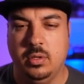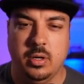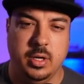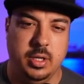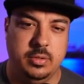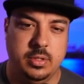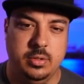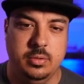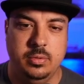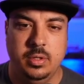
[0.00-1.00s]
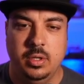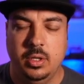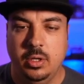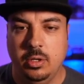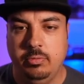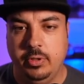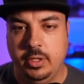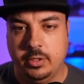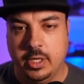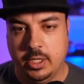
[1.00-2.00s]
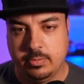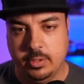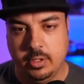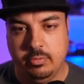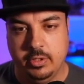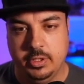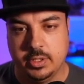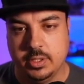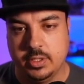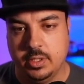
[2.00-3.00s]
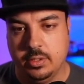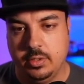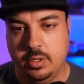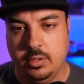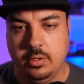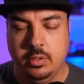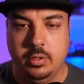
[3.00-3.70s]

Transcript: All right, so hopefully no Cosmo and hopefully just a stone here.